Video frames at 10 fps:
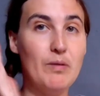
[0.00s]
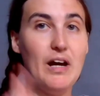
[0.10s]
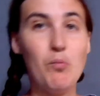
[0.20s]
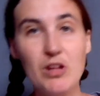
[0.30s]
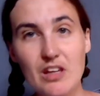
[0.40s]

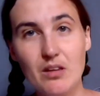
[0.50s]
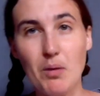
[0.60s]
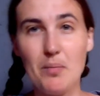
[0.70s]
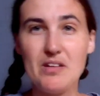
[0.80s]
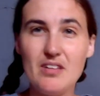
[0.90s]
What do you think the
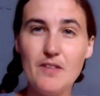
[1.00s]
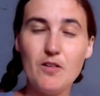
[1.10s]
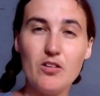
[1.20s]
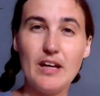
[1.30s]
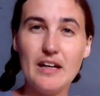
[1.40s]
bottom of the sea
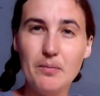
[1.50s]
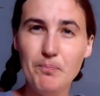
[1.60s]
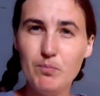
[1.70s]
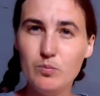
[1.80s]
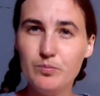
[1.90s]
feels like?
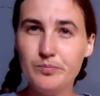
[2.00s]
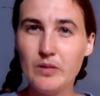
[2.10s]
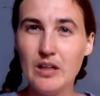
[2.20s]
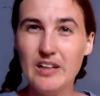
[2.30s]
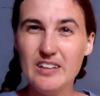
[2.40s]

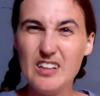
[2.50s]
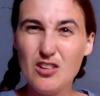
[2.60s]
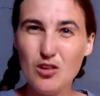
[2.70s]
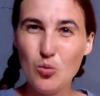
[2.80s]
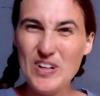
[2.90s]
Is it
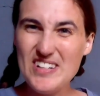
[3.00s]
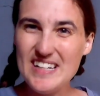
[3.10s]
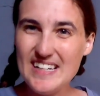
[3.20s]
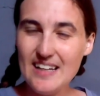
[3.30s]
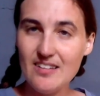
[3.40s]

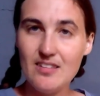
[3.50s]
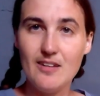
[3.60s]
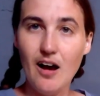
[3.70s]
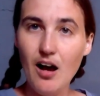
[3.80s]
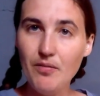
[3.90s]
squishy and
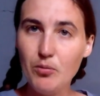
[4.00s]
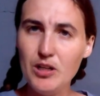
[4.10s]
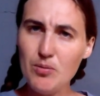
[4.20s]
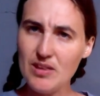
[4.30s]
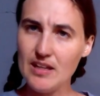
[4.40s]
soft? What
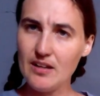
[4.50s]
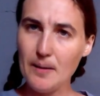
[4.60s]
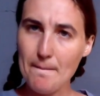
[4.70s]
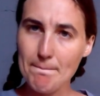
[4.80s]
do you think?